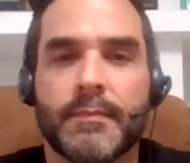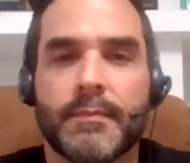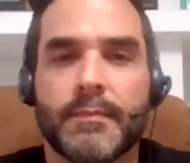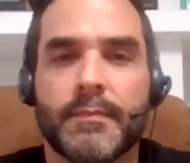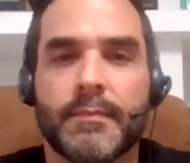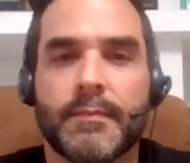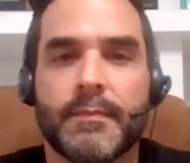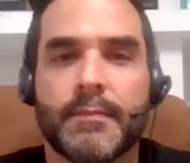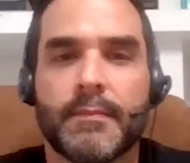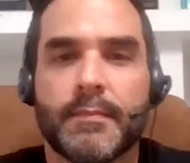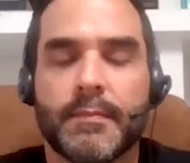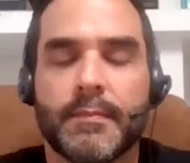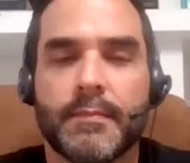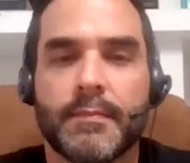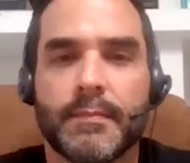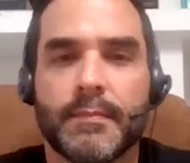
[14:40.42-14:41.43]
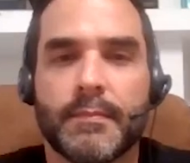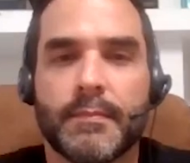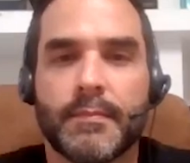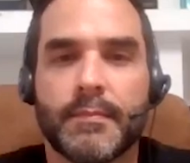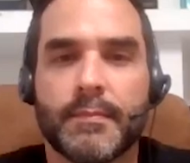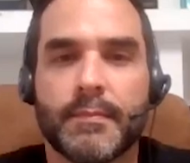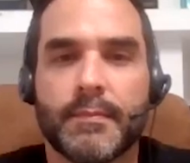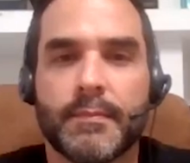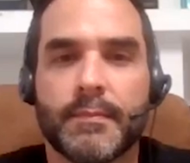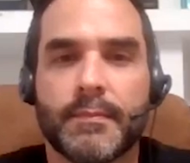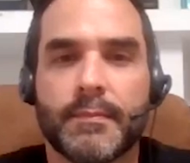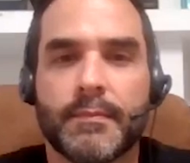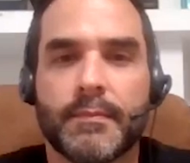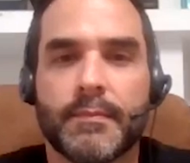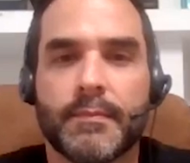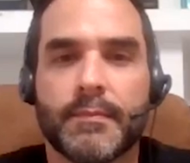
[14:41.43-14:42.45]

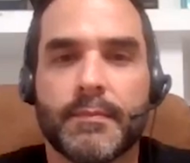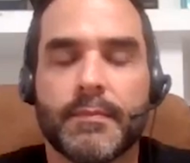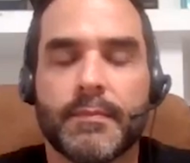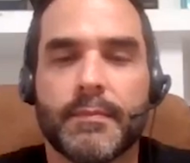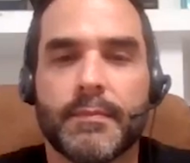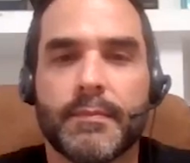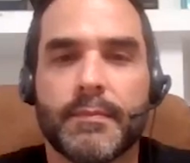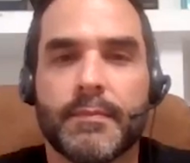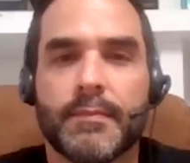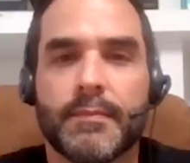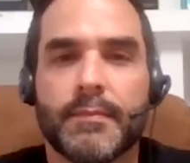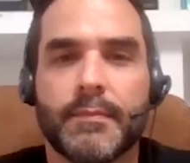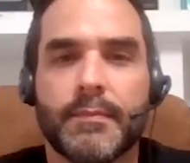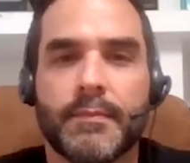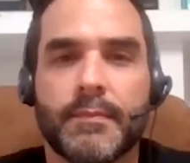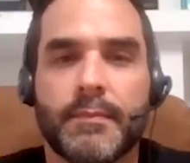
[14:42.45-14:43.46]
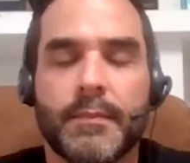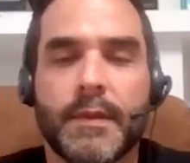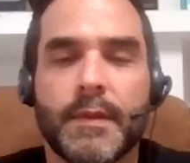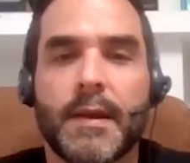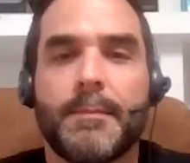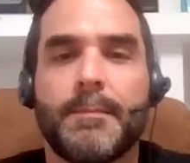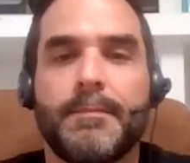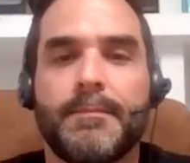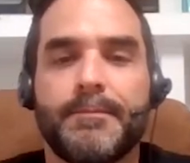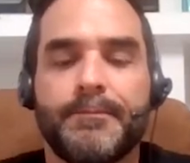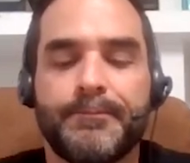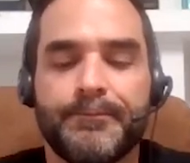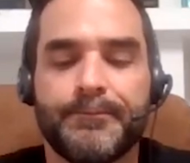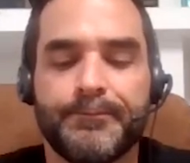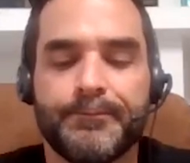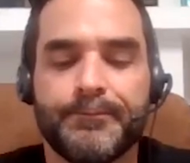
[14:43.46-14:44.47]

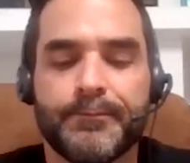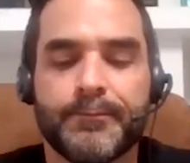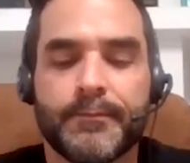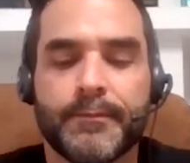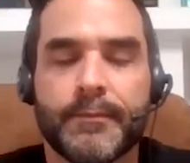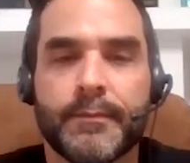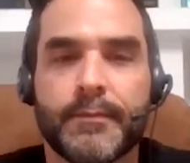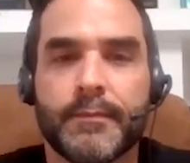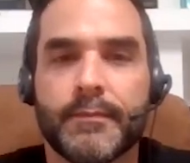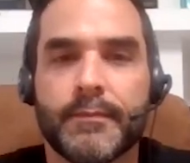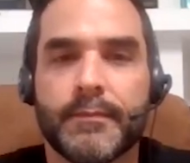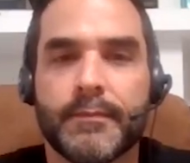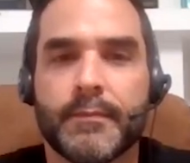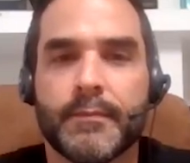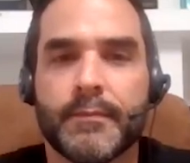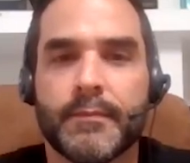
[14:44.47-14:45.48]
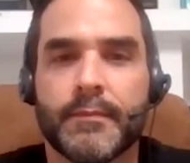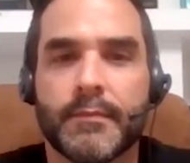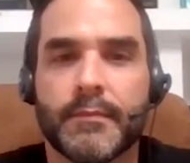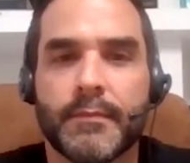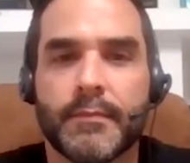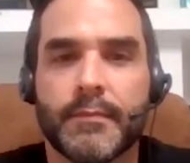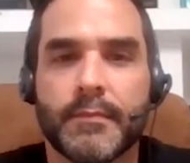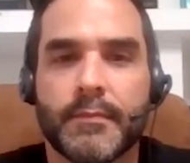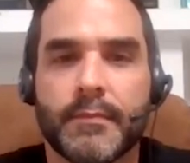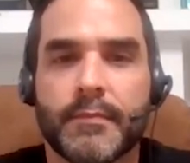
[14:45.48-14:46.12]
No words are spoken by the person on screen.